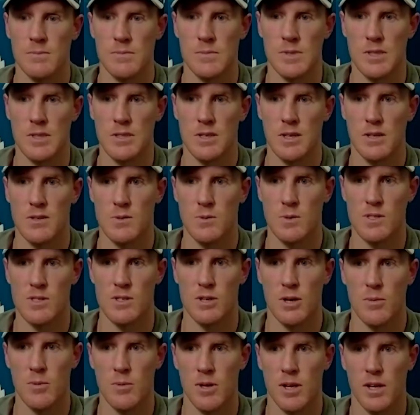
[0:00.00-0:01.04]
he's like a Swiss
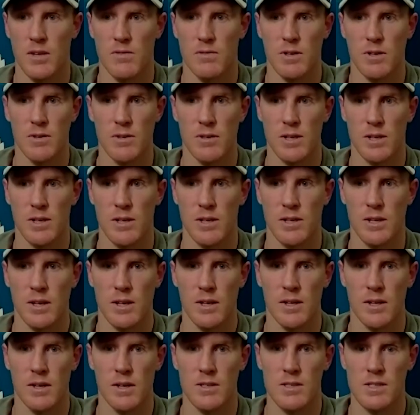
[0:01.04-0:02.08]
Army knife out there. He
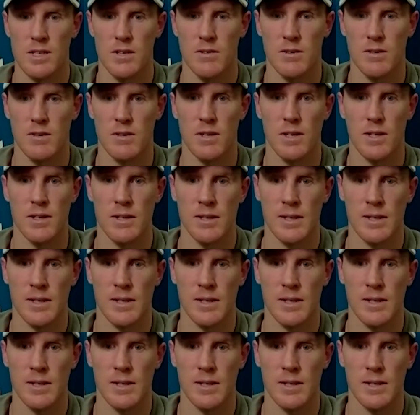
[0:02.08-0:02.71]
kind of does everything